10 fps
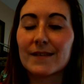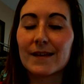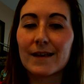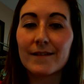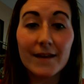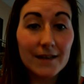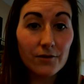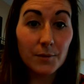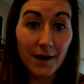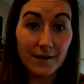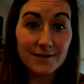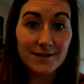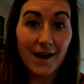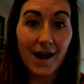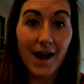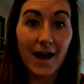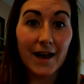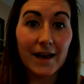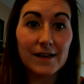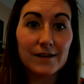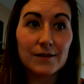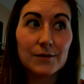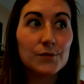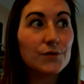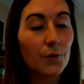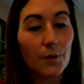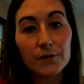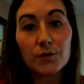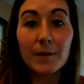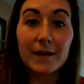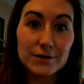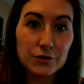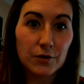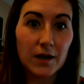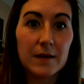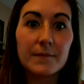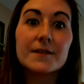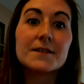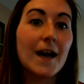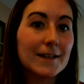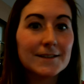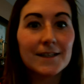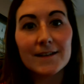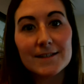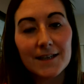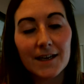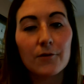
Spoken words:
like everyone else, I was scrolling through my Instagram, constantly seeing,